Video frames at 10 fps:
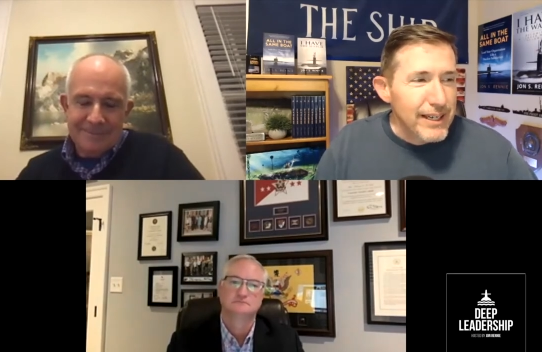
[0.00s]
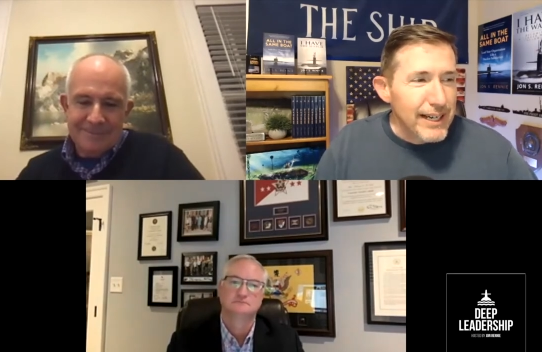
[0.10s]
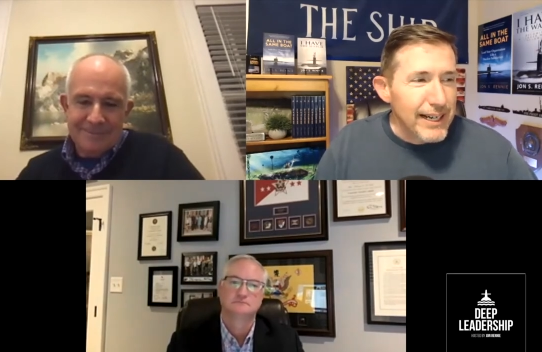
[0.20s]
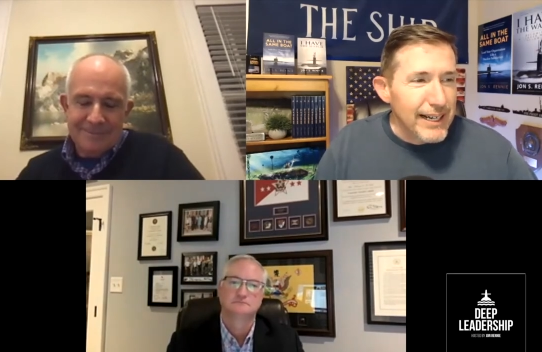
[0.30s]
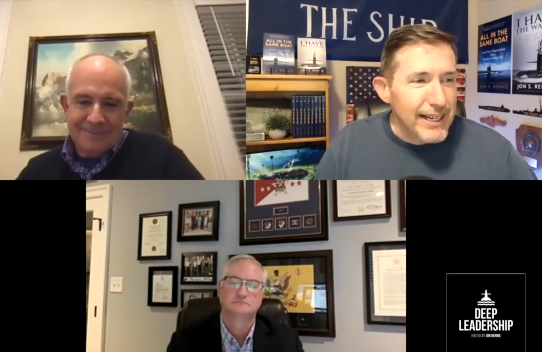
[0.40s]

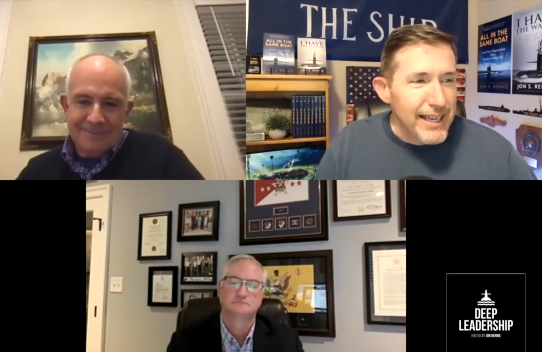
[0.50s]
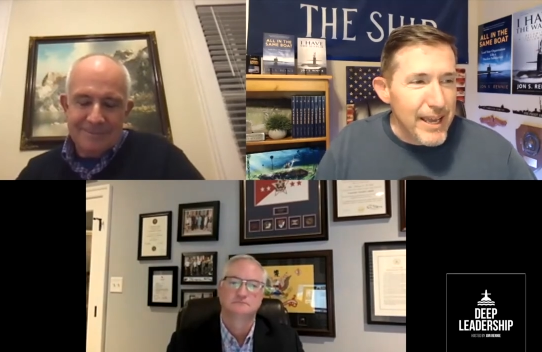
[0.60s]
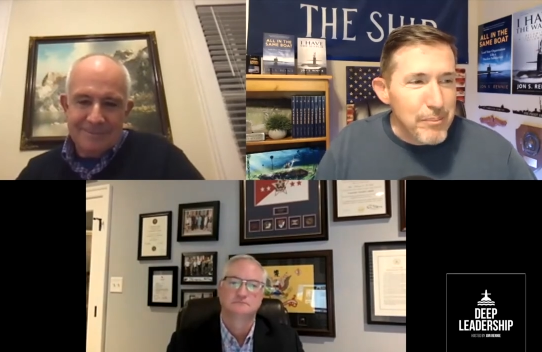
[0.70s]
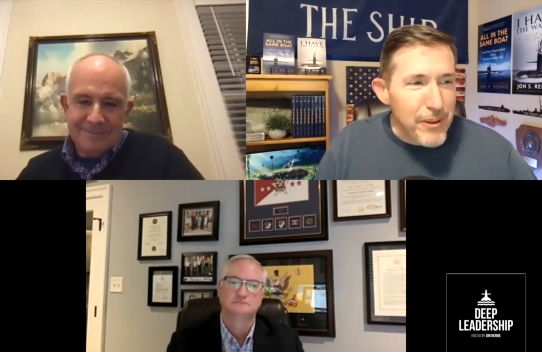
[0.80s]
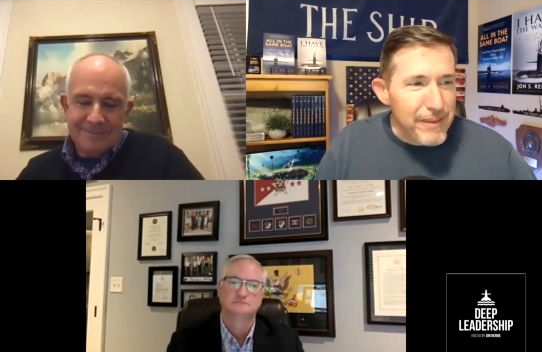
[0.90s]
Speaker 1: uh,
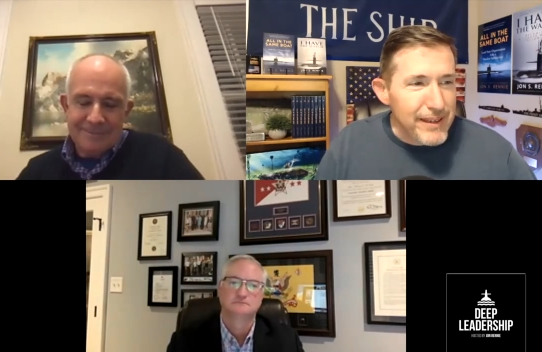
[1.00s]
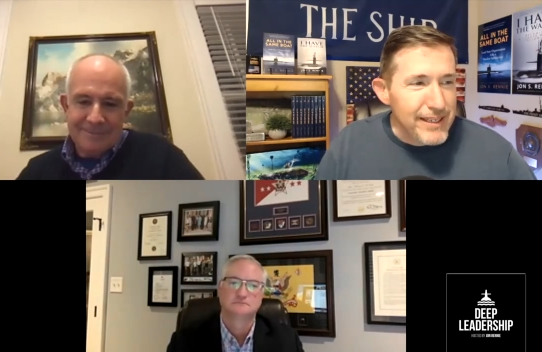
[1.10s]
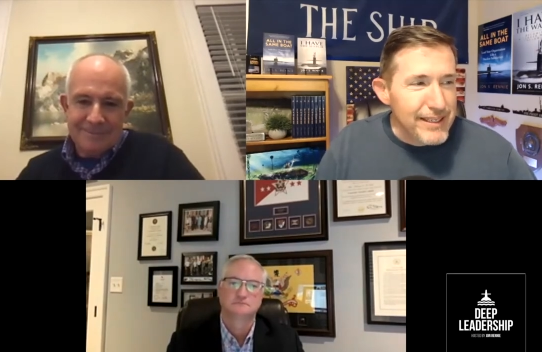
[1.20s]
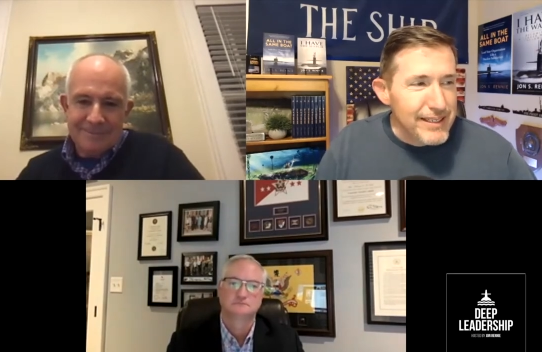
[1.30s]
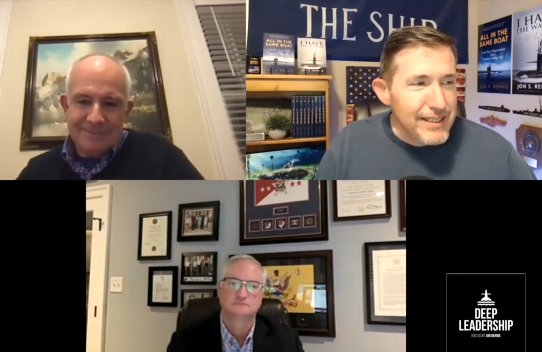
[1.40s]

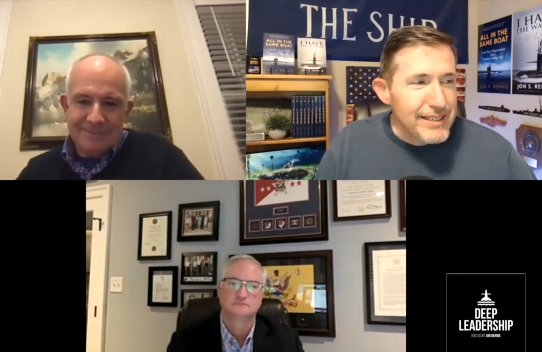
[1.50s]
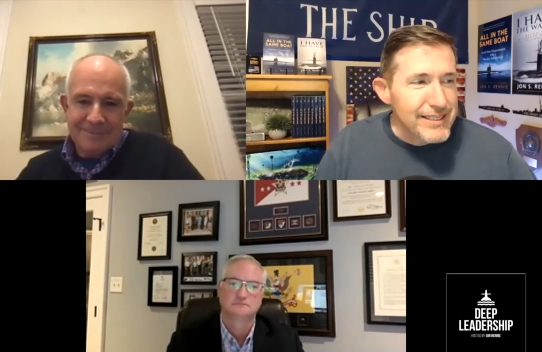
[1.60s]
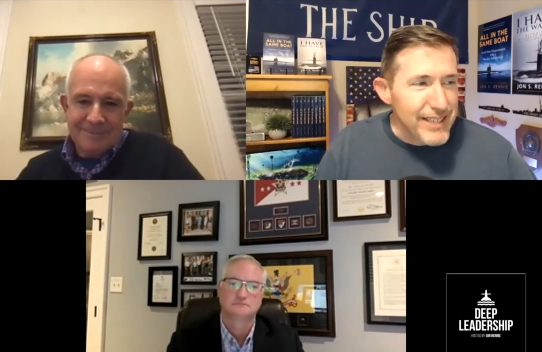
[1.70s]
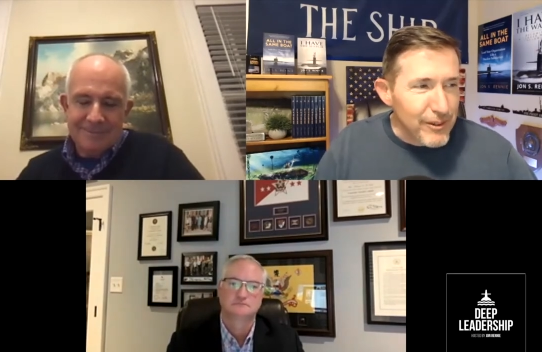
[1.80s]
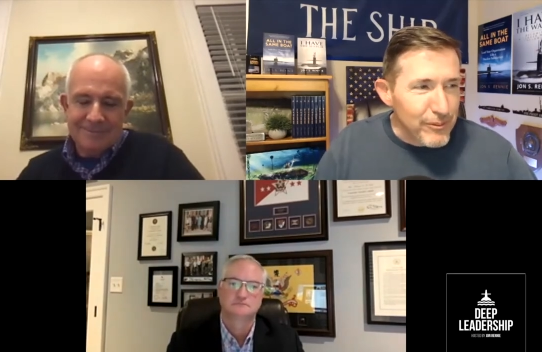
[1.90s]
empathy,
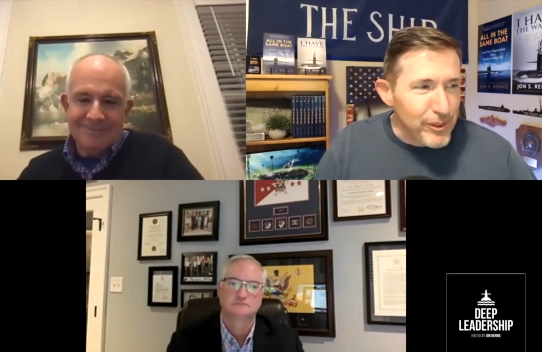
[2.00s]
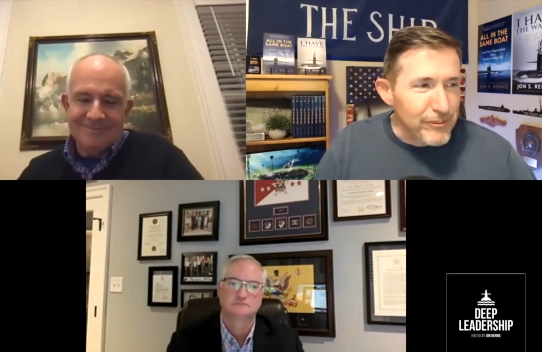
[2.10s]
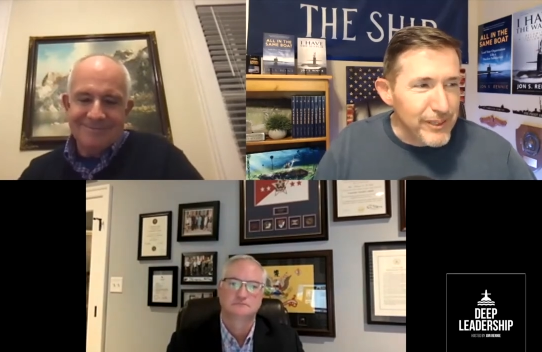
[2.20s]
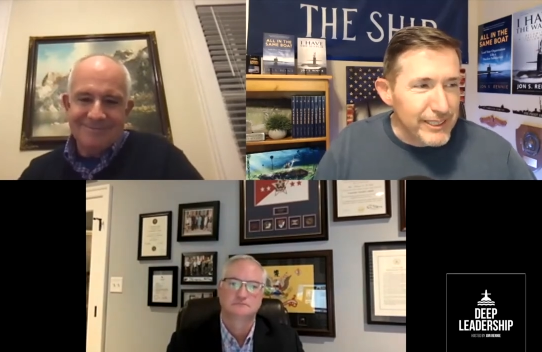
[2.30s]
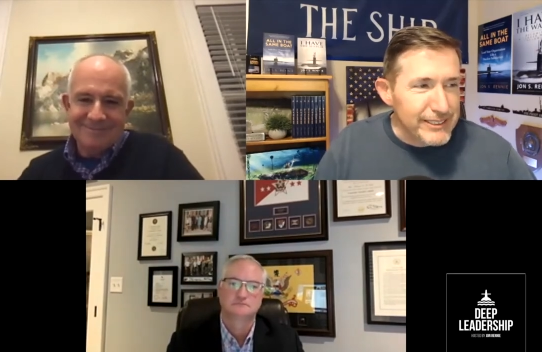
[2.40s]
self
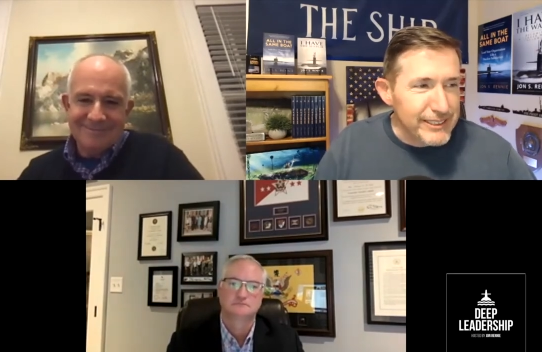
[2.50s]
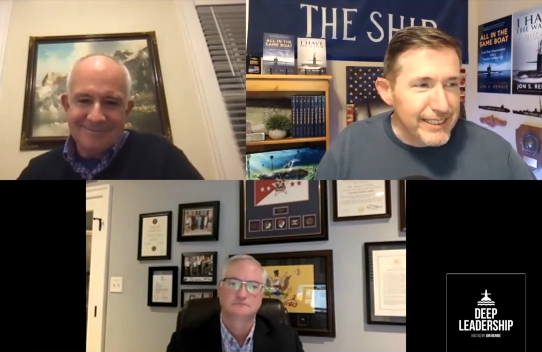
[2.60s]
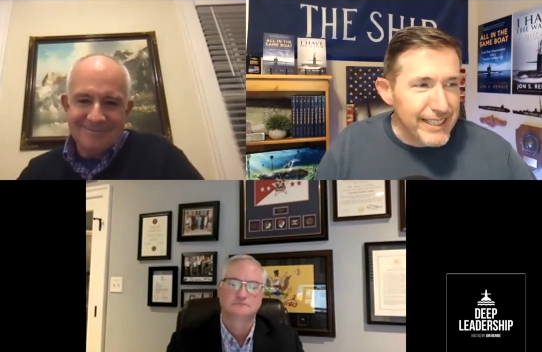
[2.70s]
reflection,